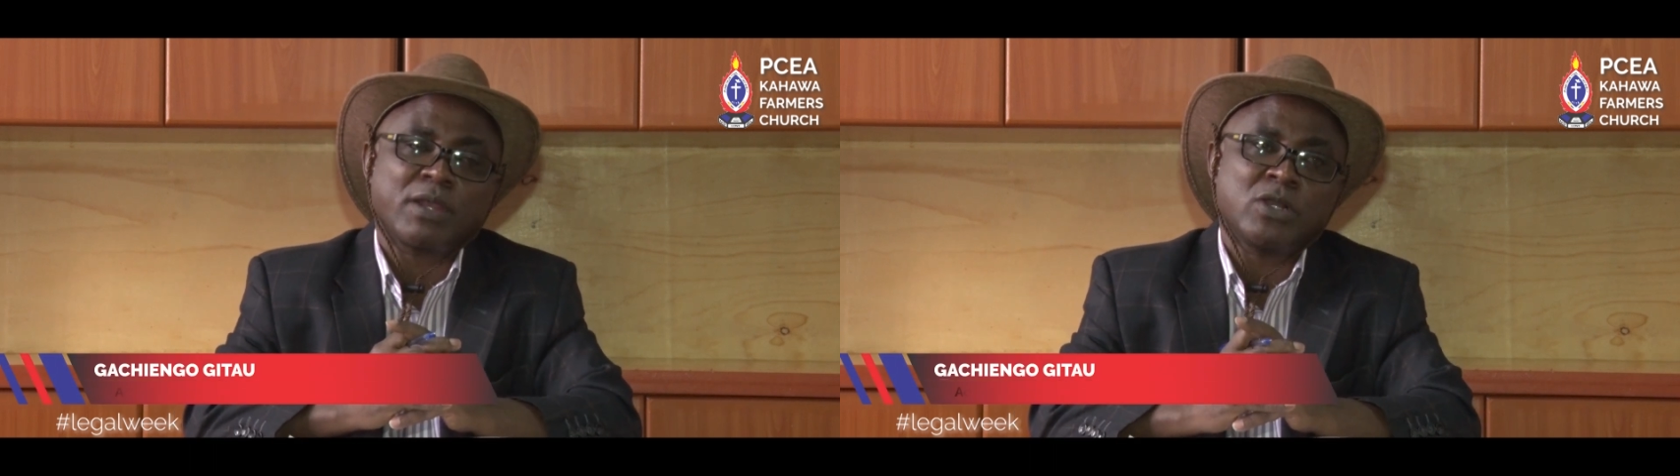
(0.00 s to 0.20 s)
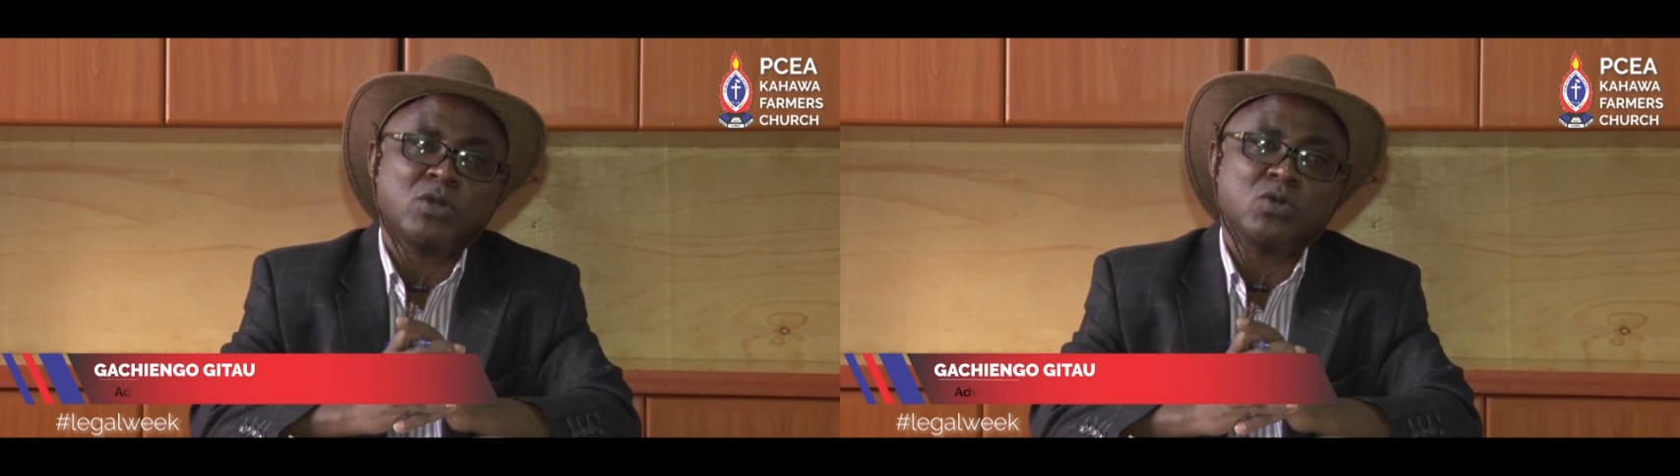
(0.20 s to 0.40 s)

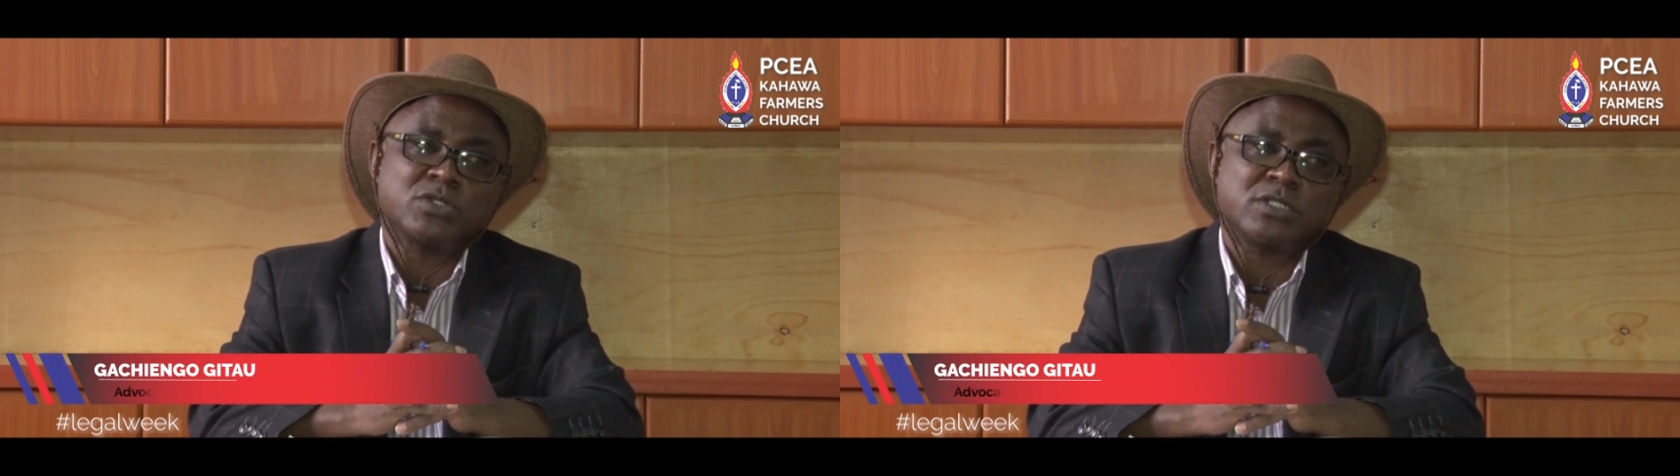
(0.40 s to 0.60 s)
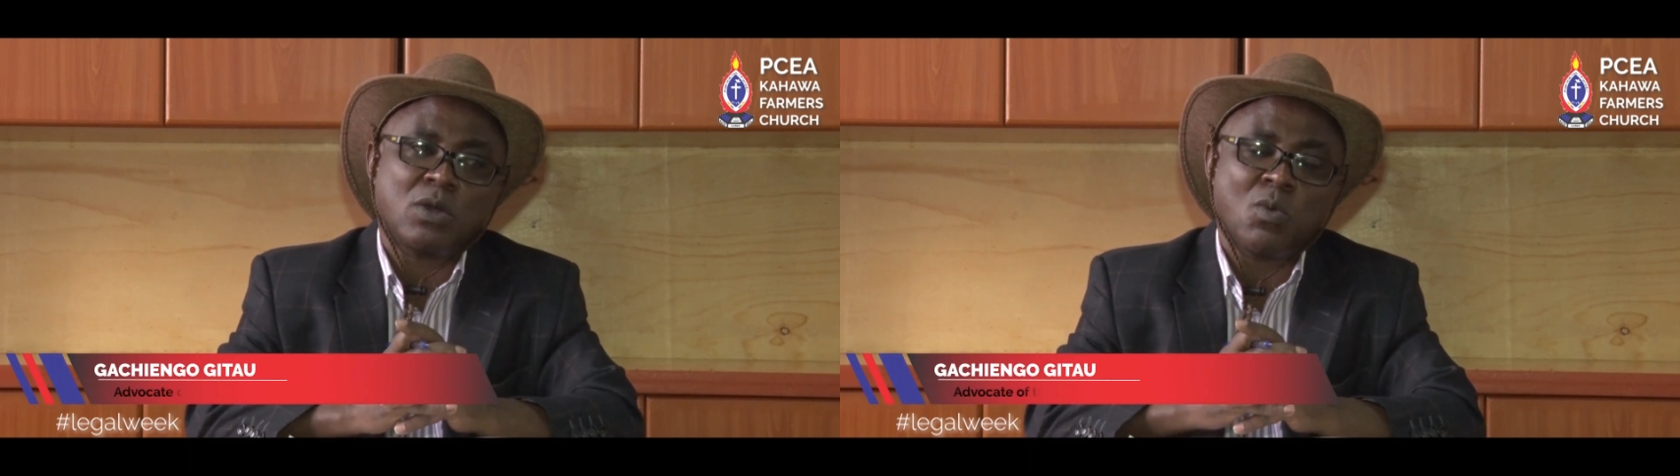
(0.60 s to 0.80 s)

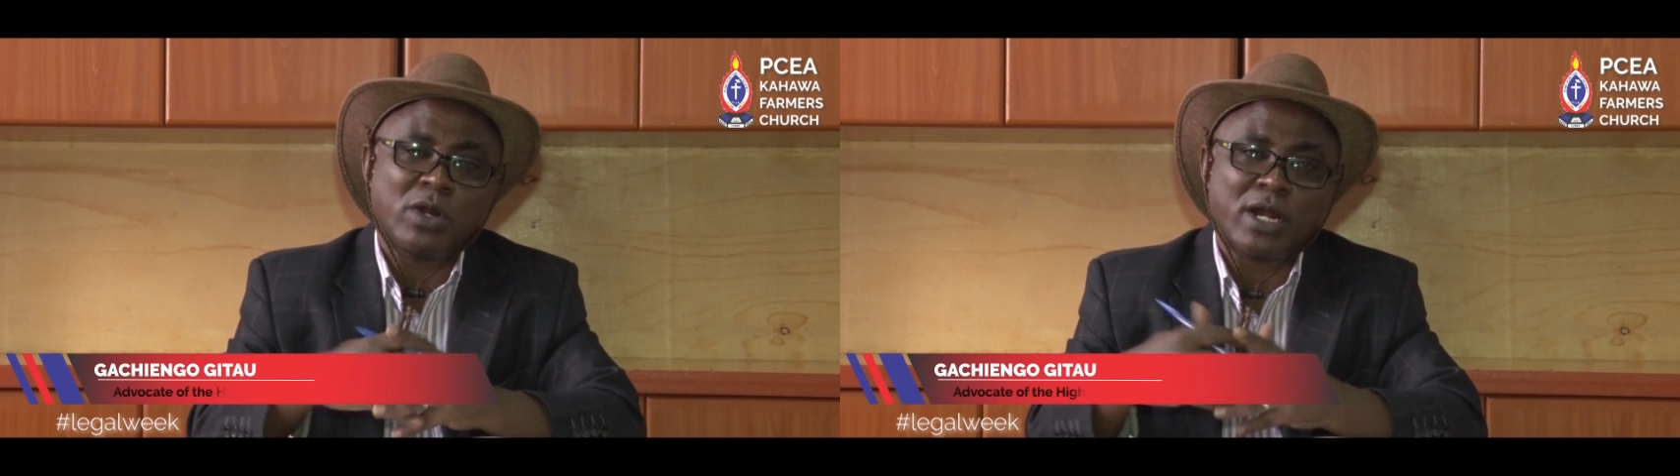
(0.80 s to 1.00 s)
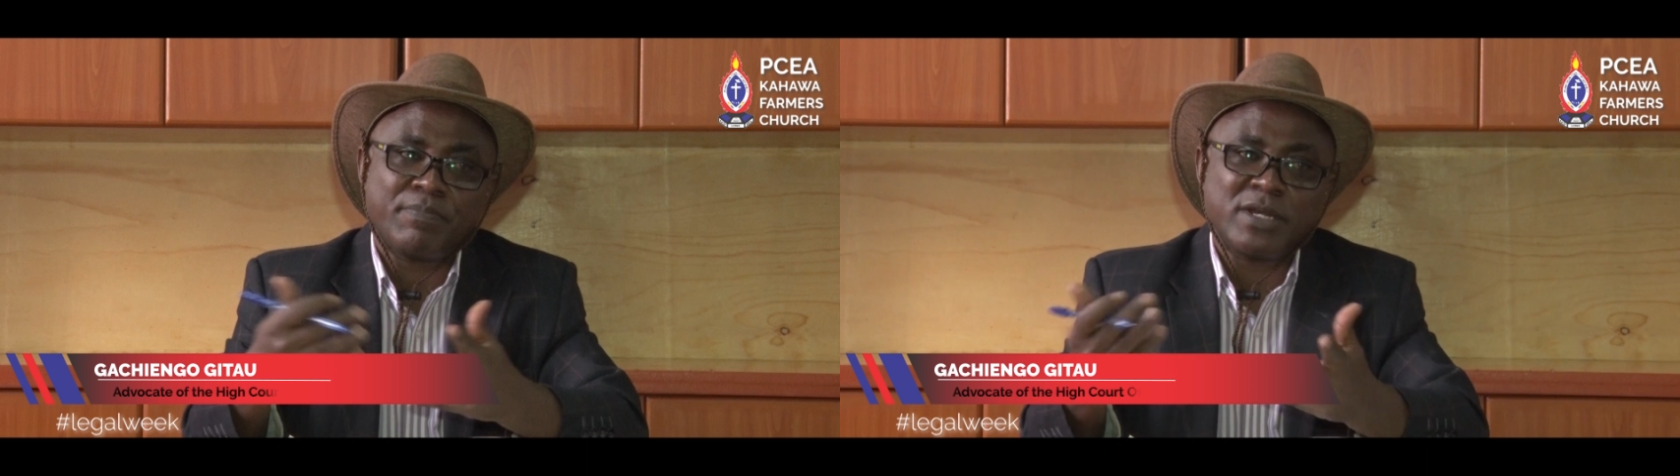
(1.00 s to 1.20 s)
Because
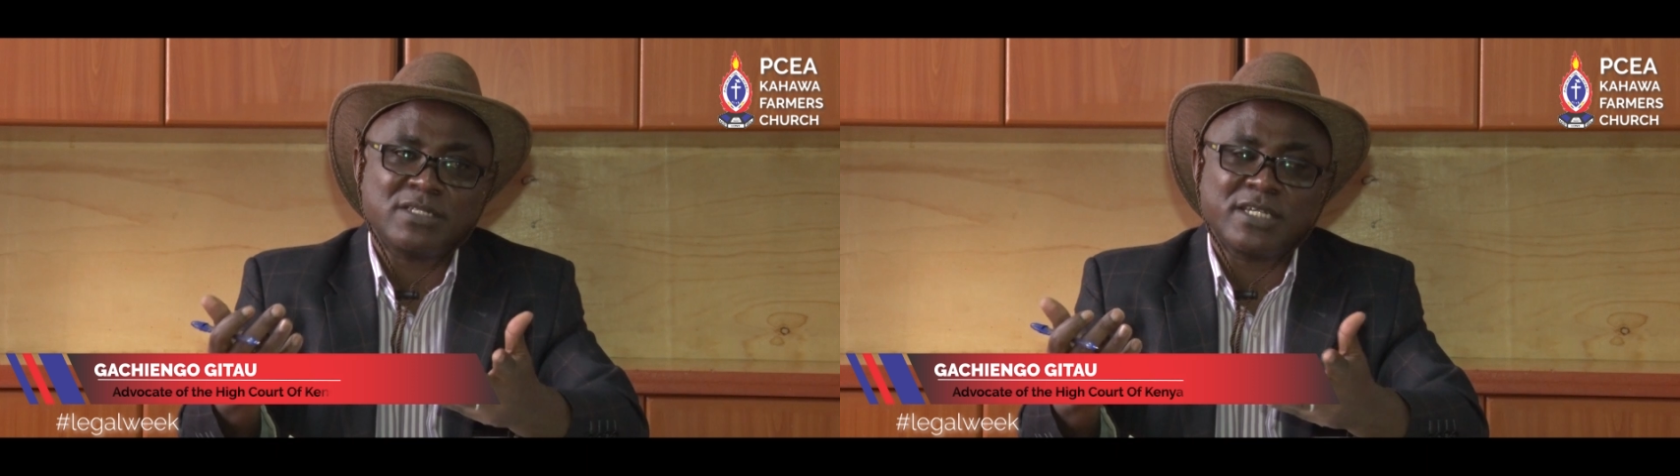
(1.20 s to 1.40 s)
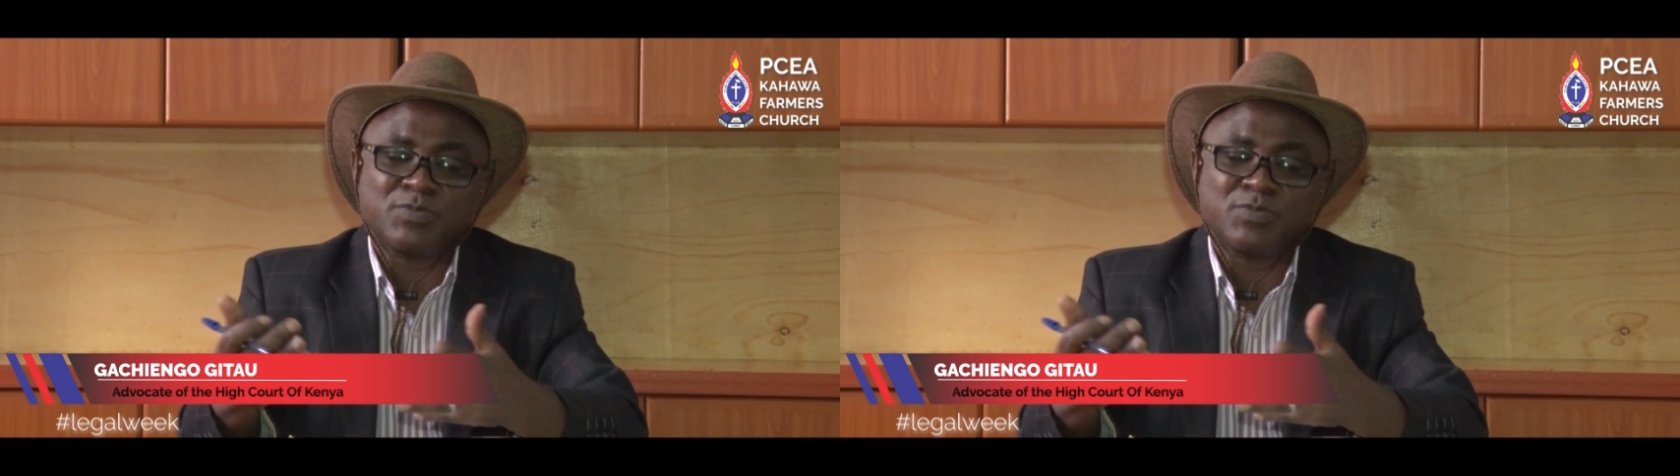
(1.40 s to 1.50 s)
what happens,